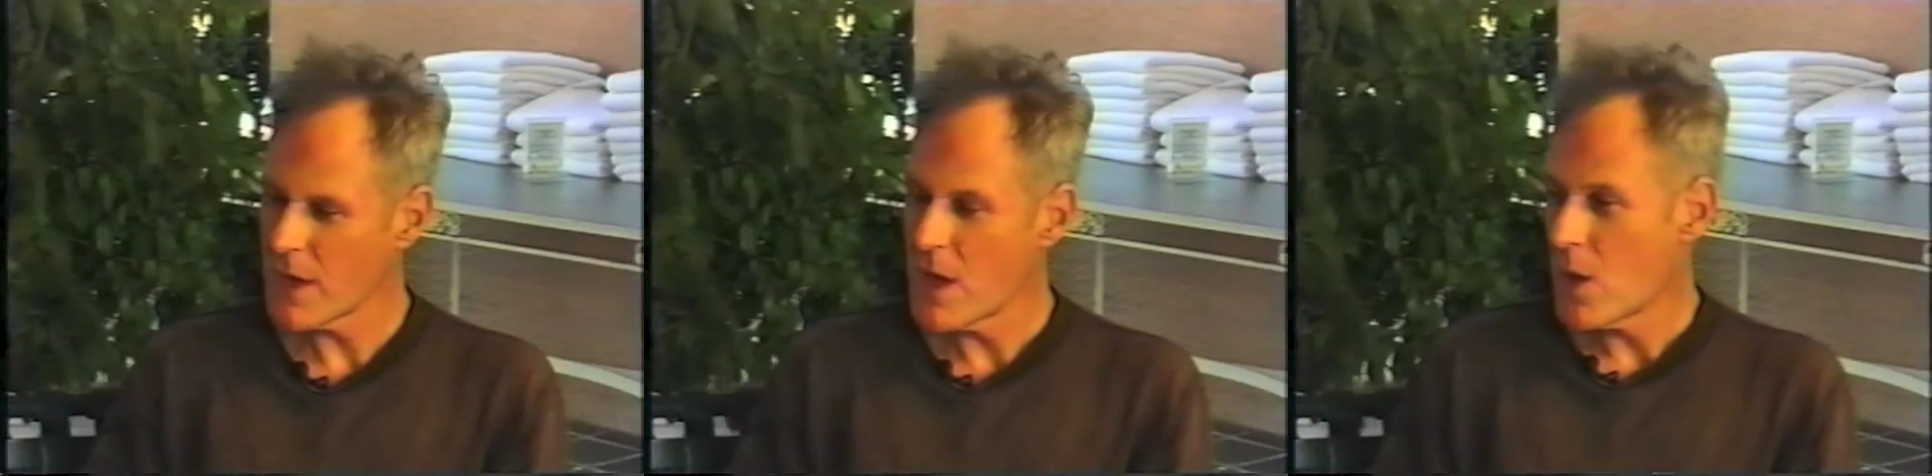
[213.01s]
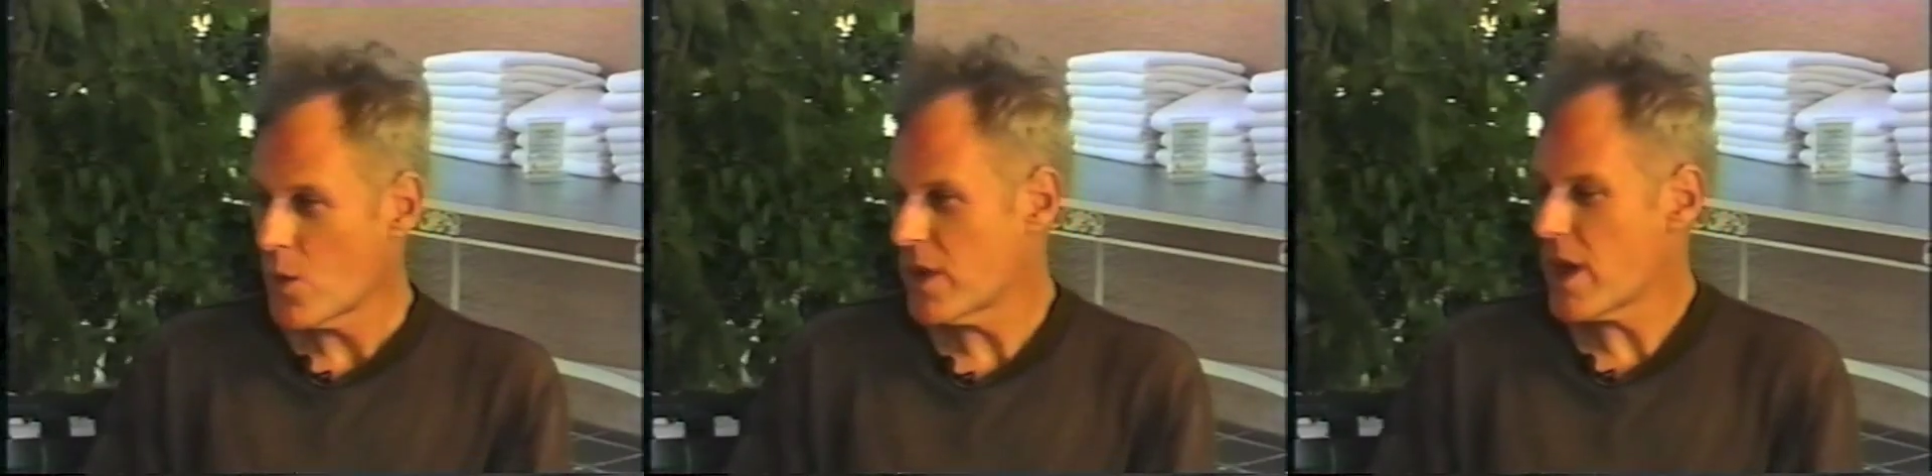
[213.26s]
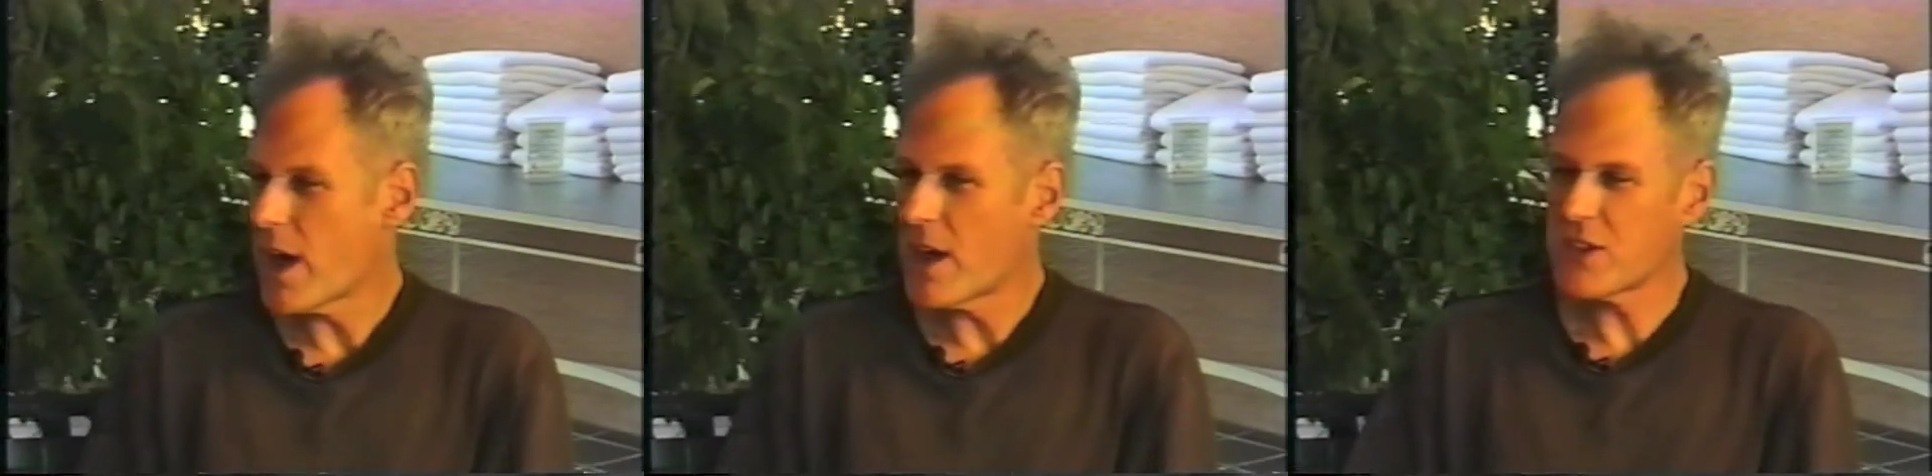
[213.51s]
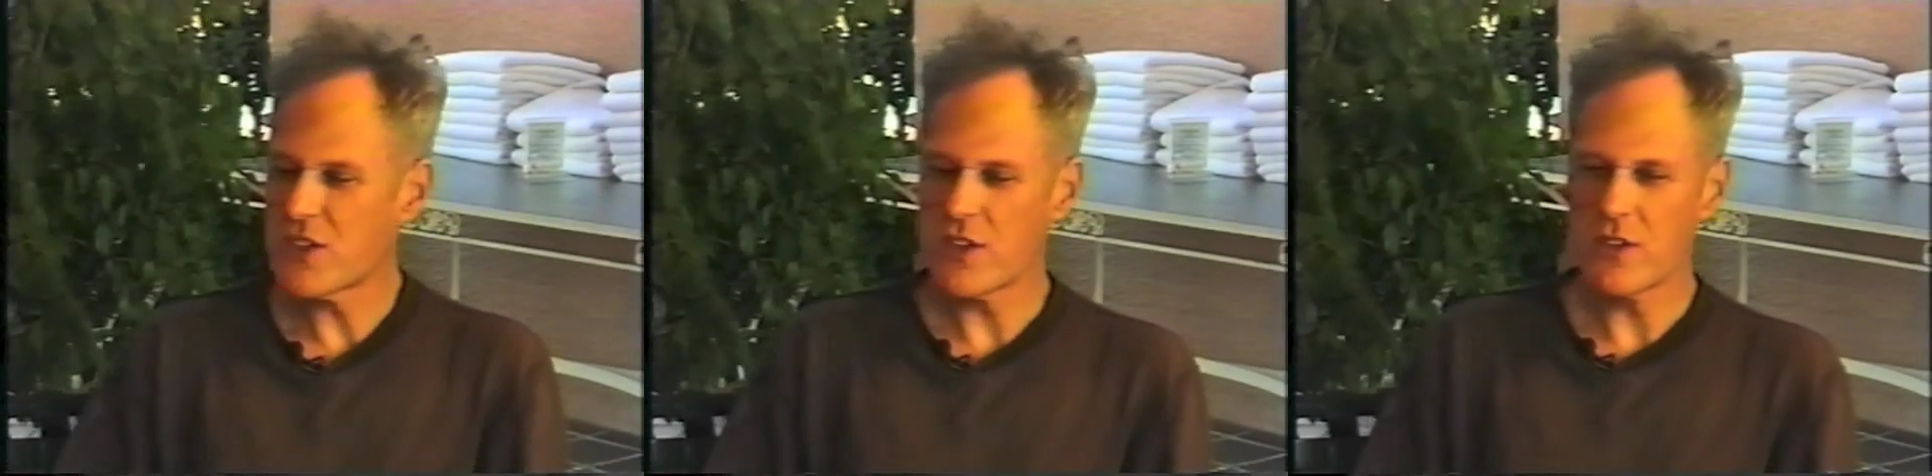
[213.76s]
Well, yeah,
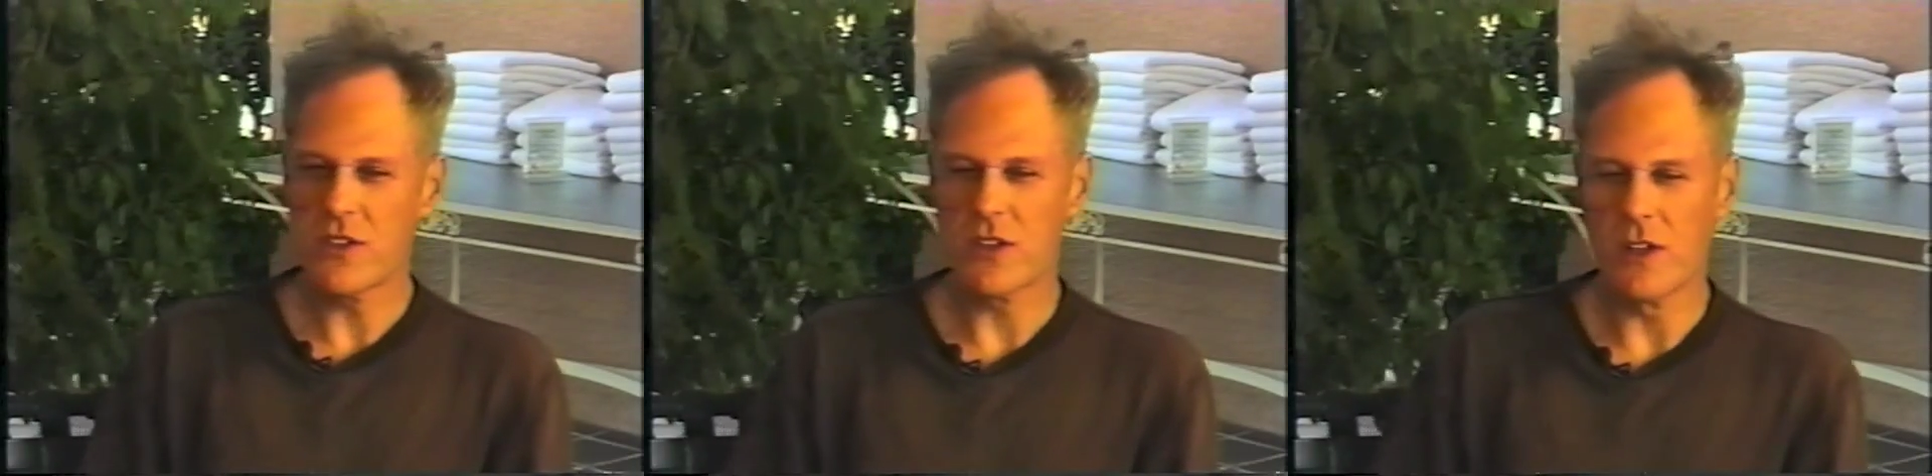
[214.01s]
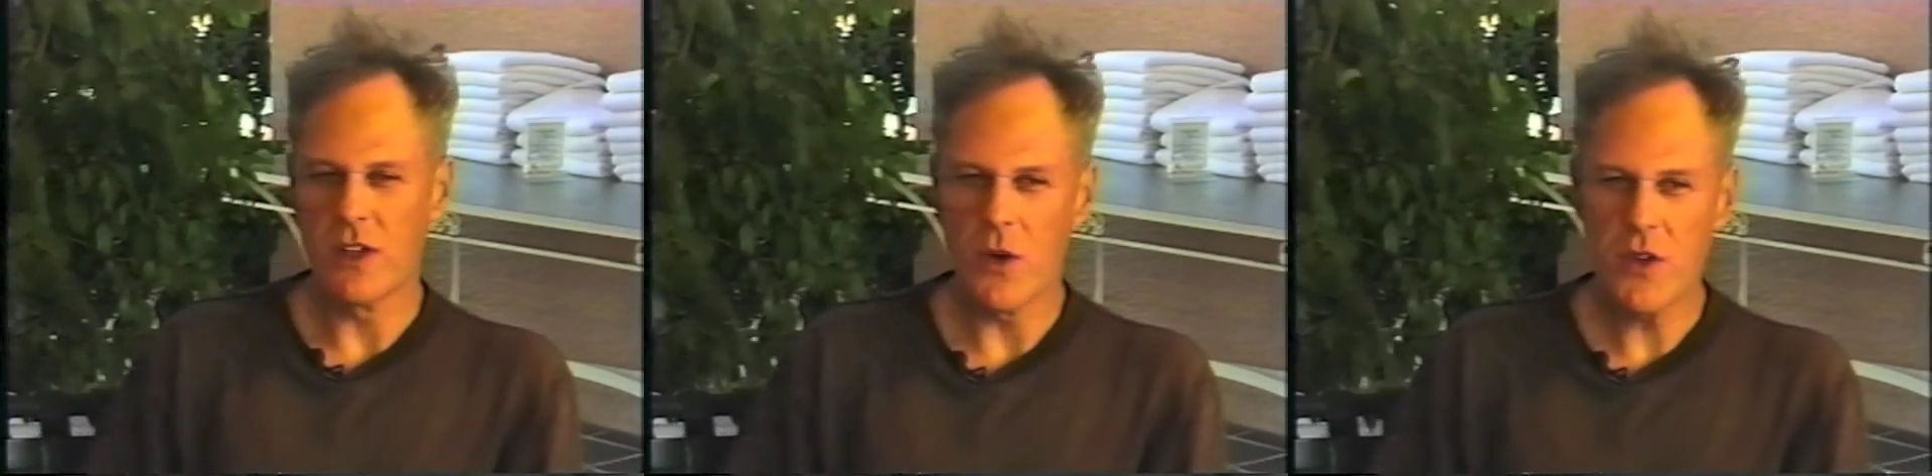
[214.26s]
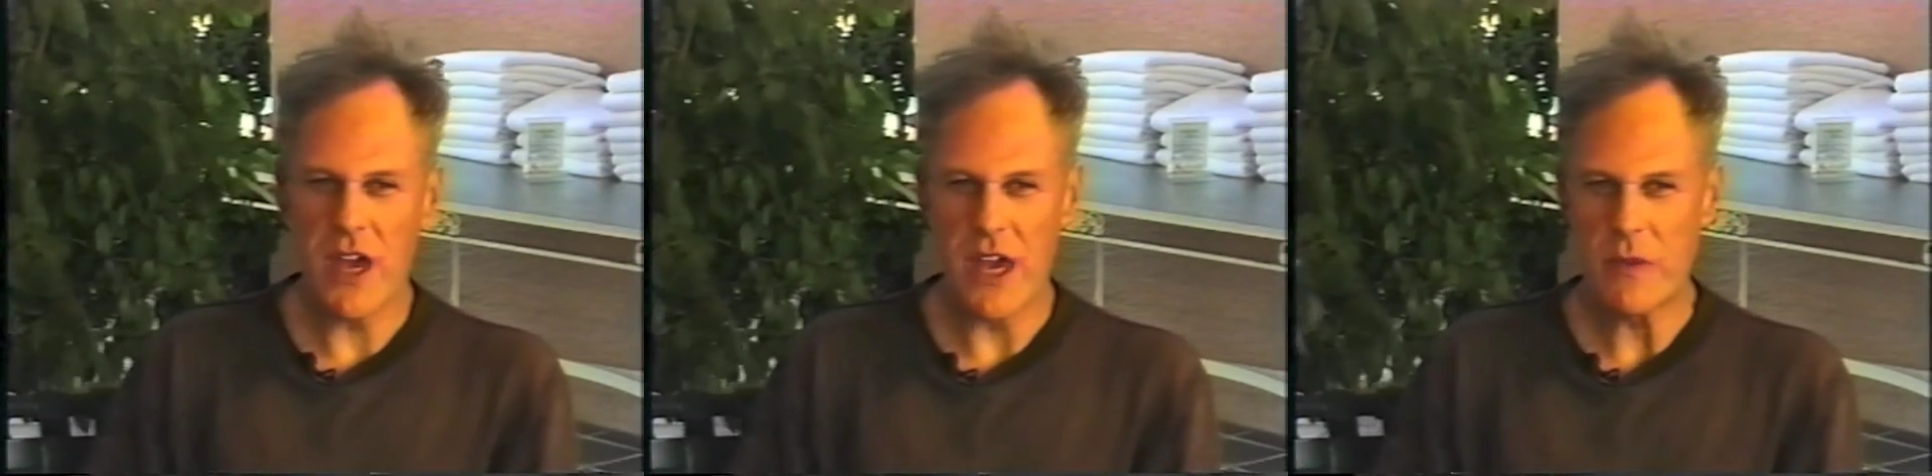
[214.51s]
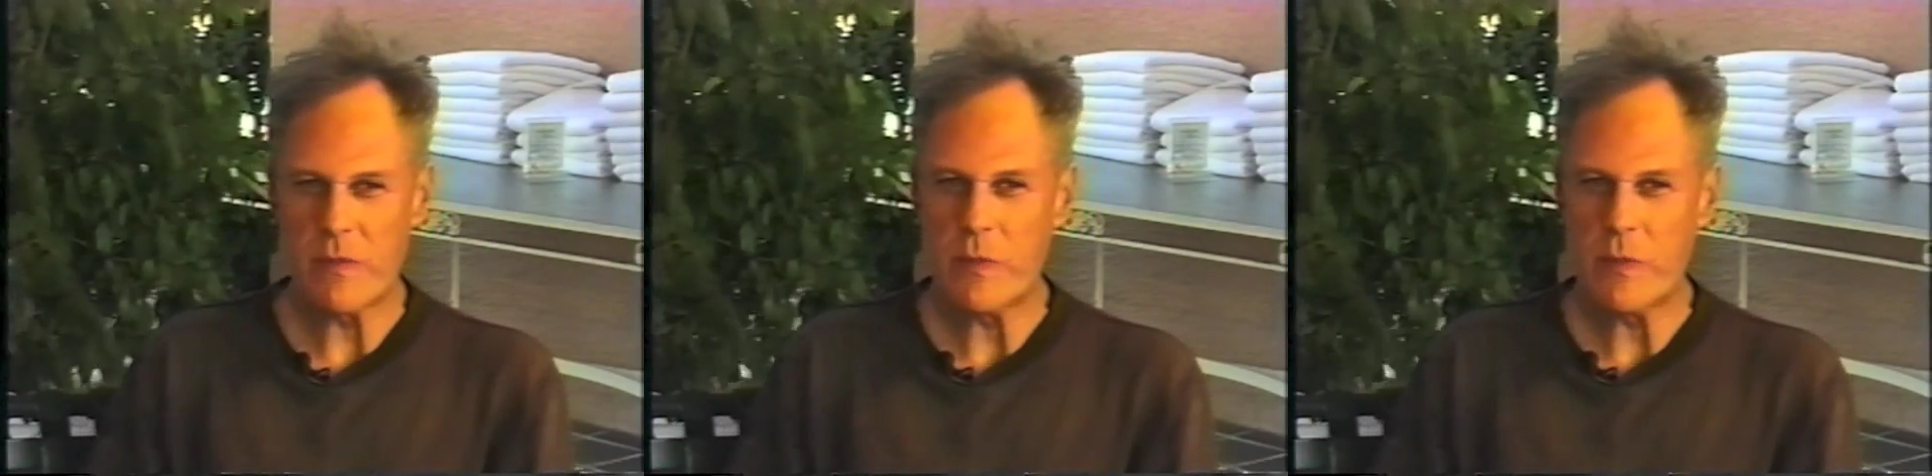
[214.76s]
it's to locate